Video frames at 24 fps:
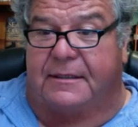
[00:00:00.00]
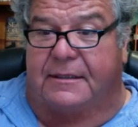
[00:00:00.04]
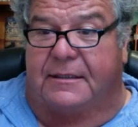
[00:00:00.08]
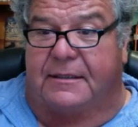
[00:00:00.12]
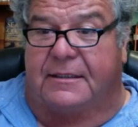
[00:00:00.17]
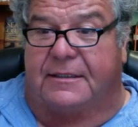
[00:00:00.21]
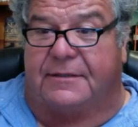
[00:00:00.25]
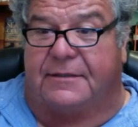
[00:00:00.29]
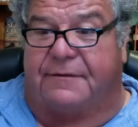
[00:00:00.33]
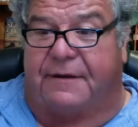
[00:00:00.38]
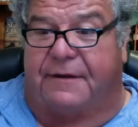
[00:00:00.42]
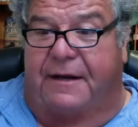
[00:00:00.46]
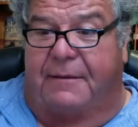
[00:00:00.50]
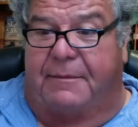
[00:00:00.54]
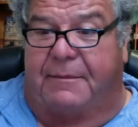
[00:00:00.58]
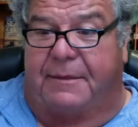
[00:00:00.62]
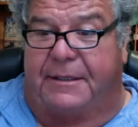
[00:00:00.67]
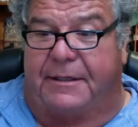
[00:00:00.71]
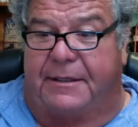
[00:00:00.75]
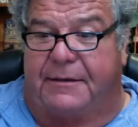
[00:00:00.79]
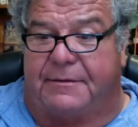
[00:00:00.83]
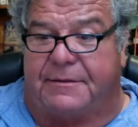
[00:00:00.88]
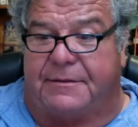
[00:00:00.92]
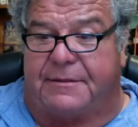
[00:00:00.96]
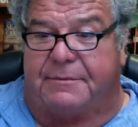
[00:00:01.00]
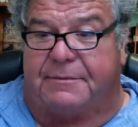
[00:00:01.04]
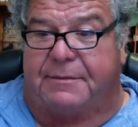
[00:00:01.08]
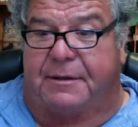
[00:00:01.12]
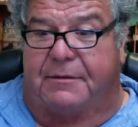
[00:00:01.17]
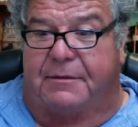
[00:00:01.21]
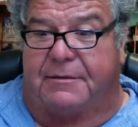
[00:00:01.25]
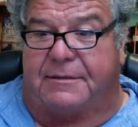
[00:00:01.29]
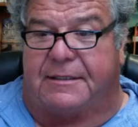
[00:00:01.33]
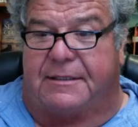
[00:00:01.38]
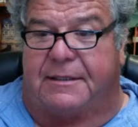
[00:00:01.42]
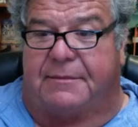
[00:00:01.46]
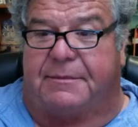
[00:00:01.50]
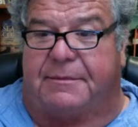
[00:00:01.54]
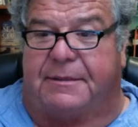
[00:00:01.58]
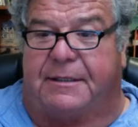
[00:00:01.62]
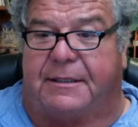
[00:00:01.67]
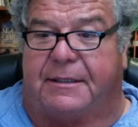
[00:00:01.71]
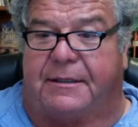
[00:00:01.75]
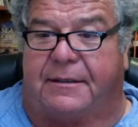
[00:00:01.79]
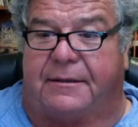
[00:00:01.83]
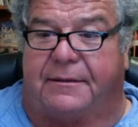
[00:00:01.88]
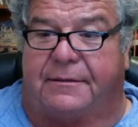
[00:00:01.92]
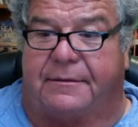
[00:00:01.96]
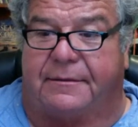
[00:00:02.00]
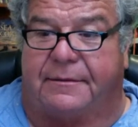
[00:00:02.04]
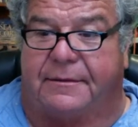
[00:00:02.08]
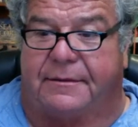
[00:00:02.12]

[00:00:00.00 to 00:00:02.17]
His family owns the boats up there,